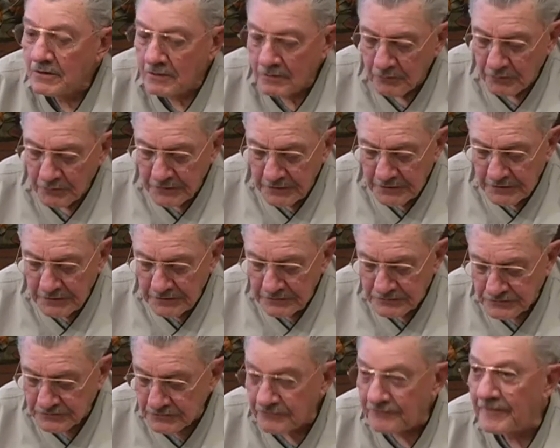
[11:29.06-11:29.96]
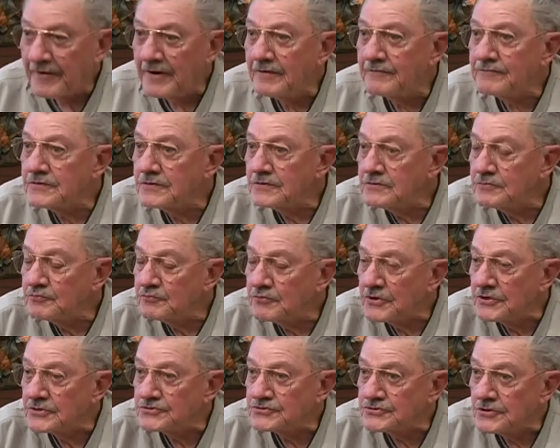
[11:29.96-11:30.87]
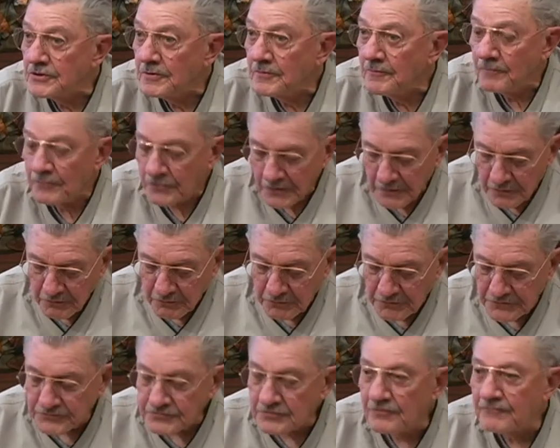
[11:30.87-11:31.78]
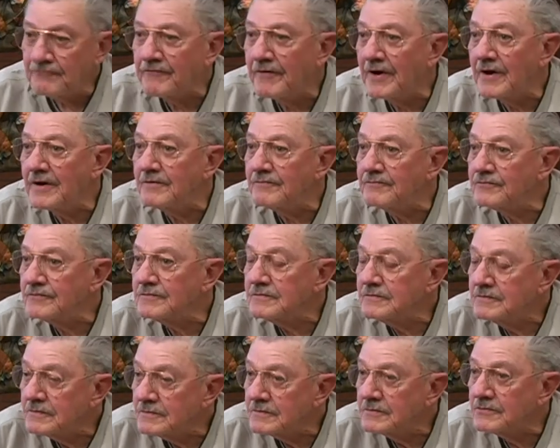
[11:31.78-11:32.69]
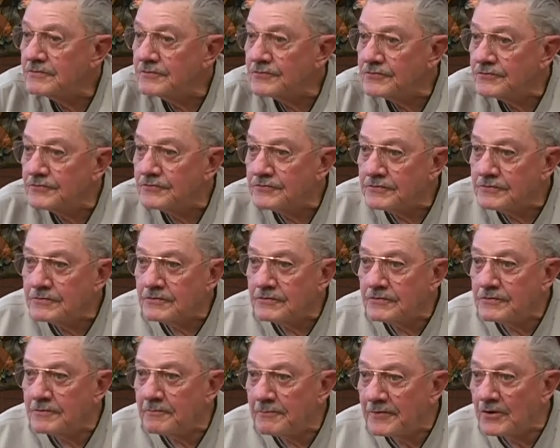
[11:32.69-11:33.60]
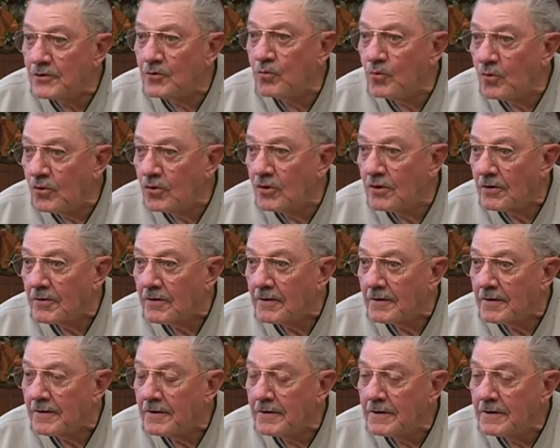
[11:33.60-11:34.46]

We survived the Depression. We survived the big war.